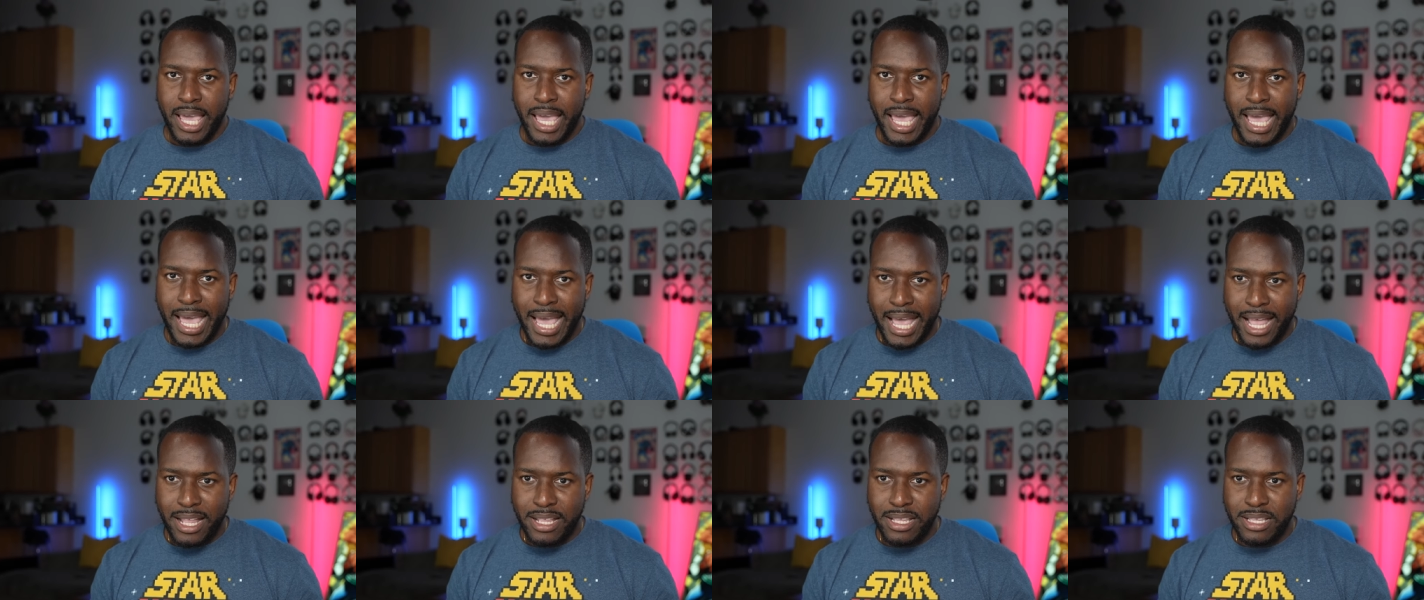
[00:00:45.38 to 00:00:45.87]

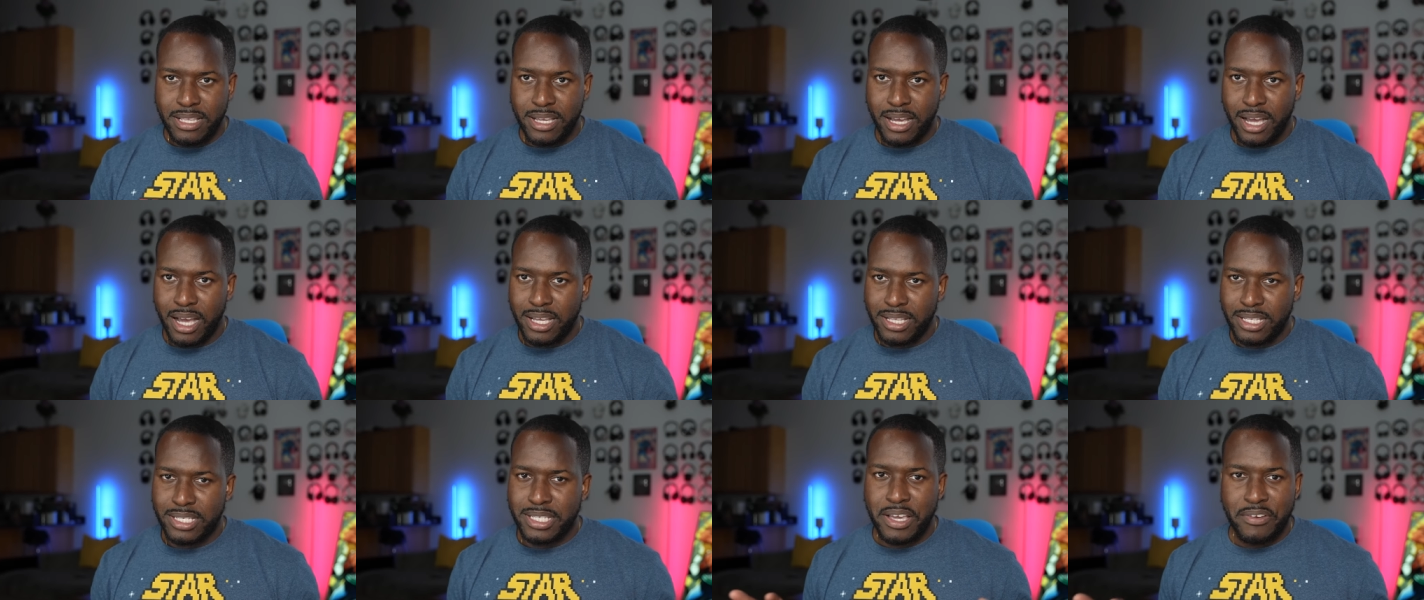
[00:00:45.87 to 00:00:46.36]
and
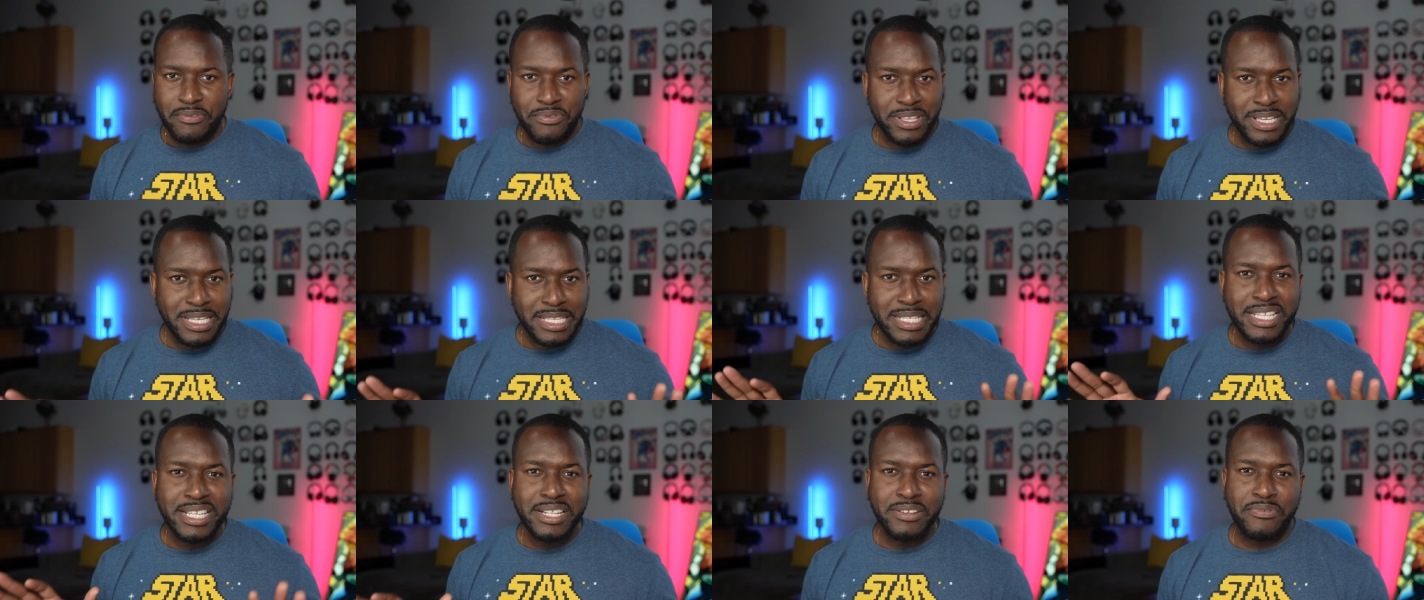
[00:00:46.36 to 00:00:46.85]
uh,
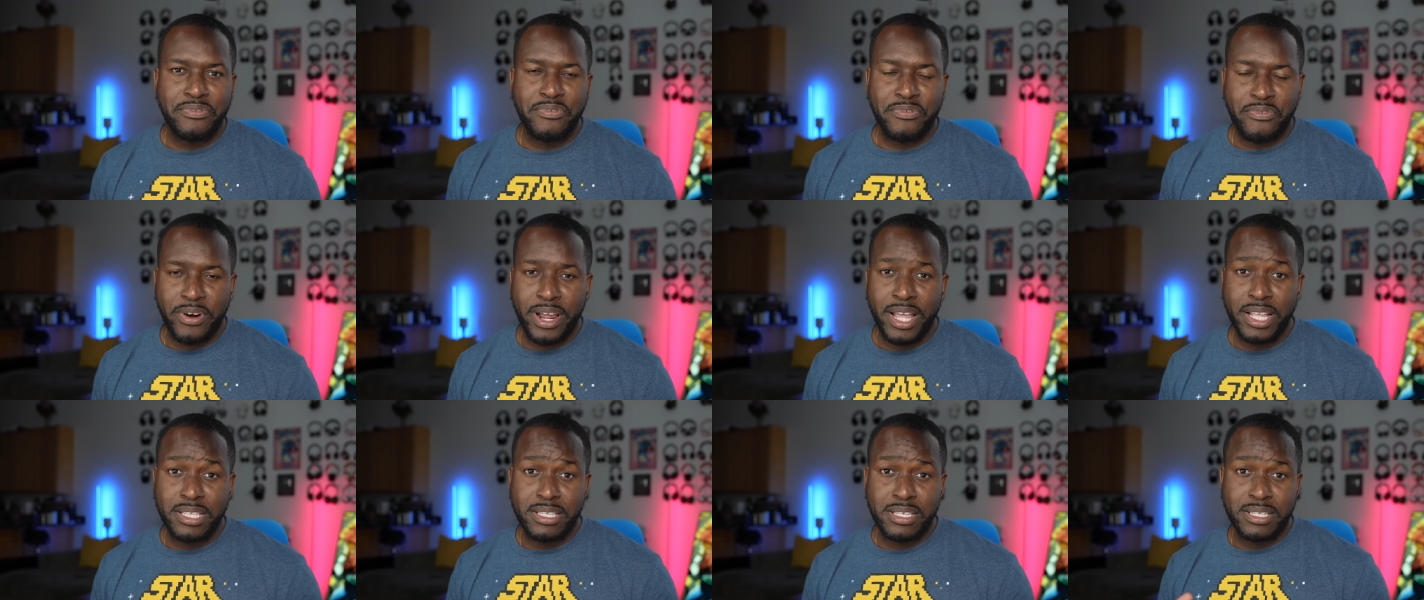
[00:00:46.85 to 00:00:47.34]
definitely need a
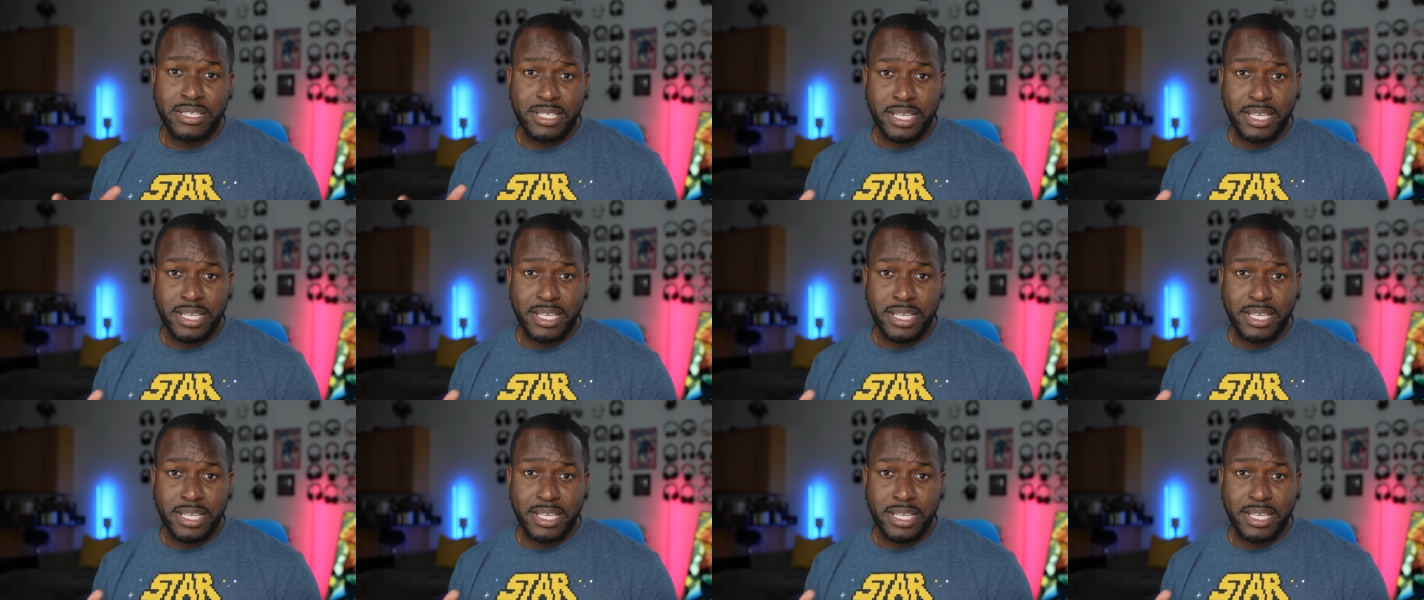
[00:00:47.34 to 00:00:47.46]
friend to